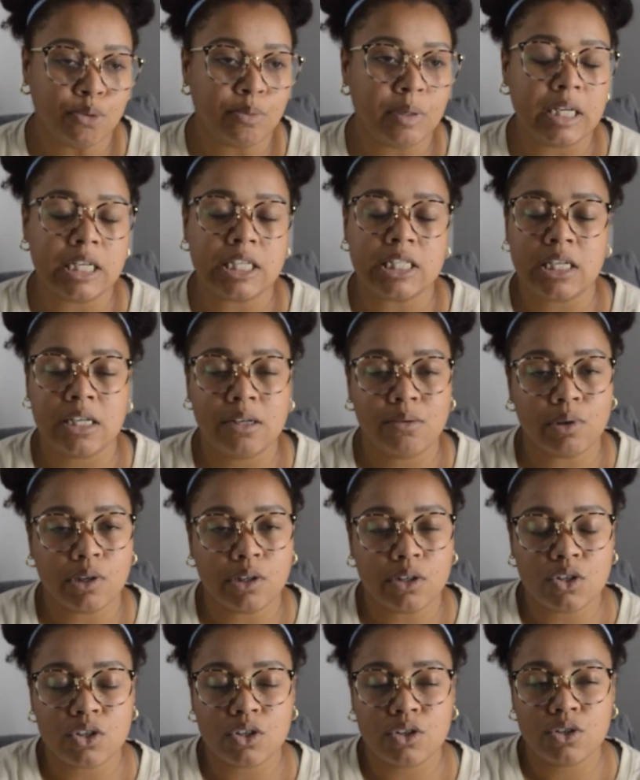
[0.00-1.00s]
because he
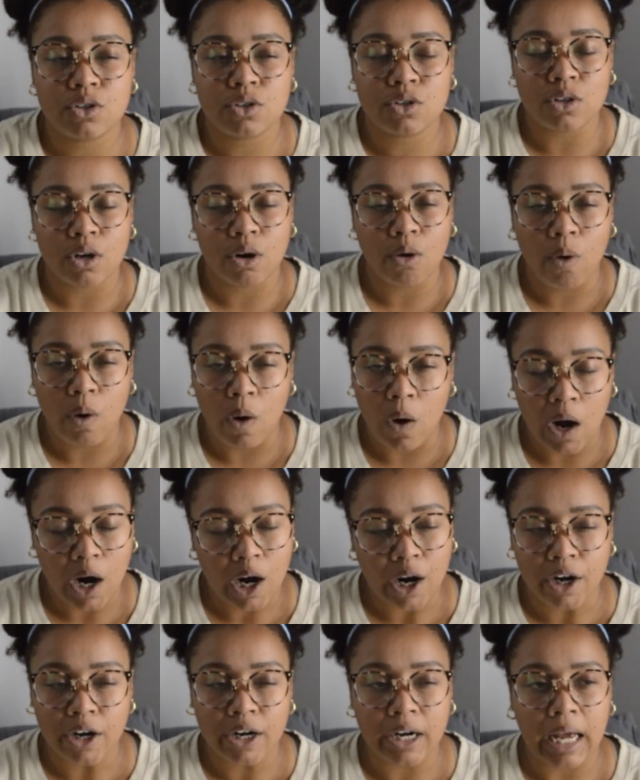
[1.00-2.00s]
works so
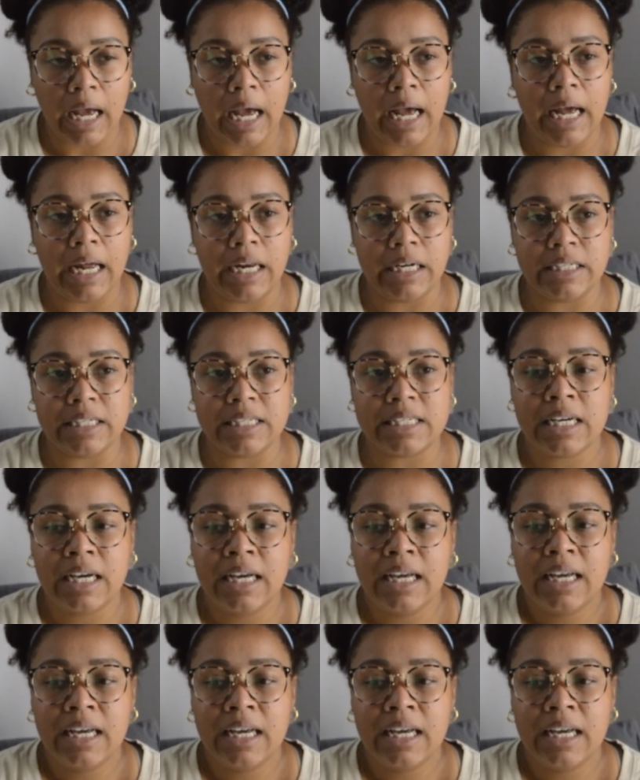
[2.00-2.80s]
hard and